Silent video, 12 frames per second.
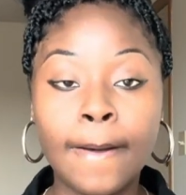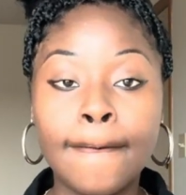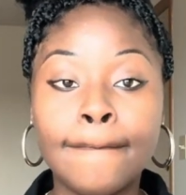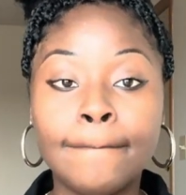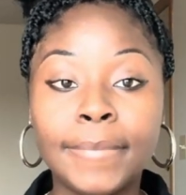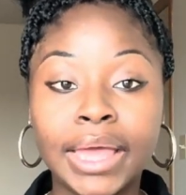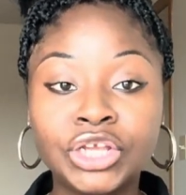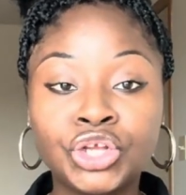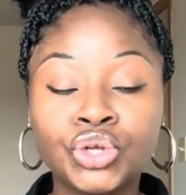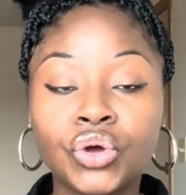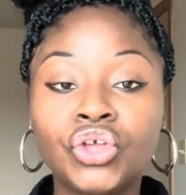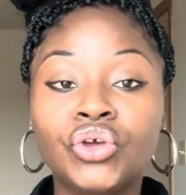make
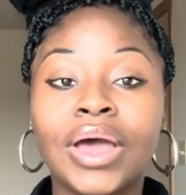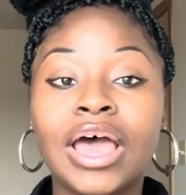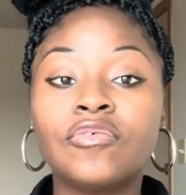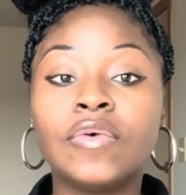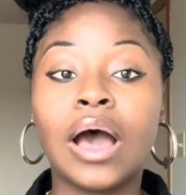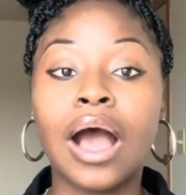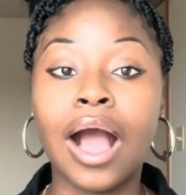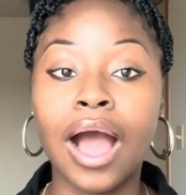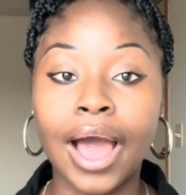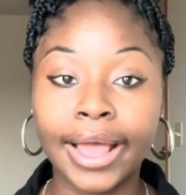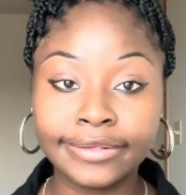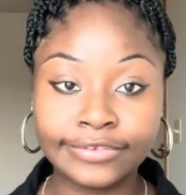sure you have a
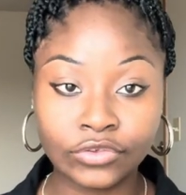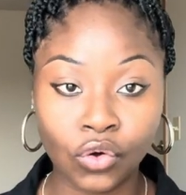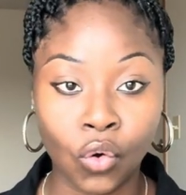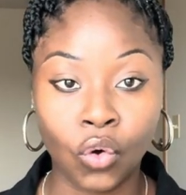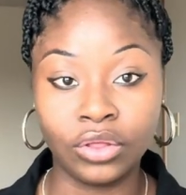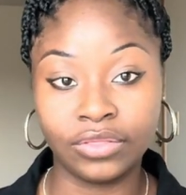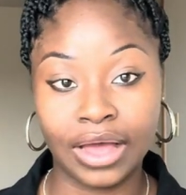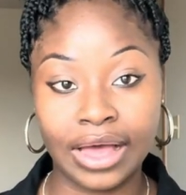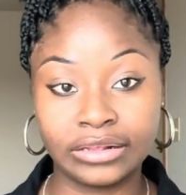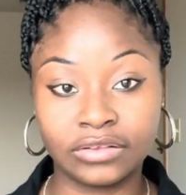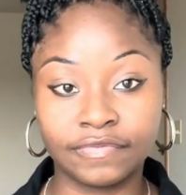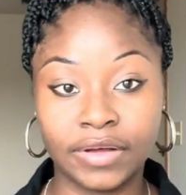high score on the
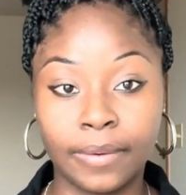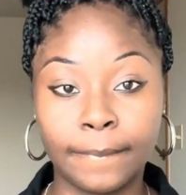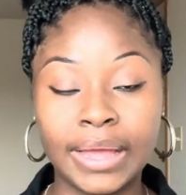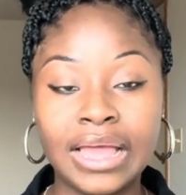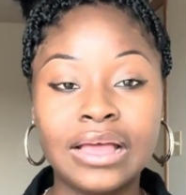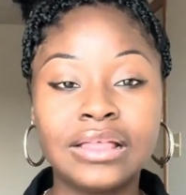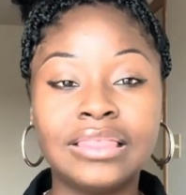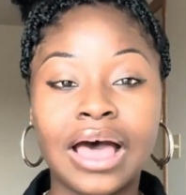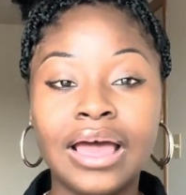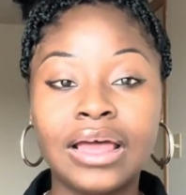ASVAB. That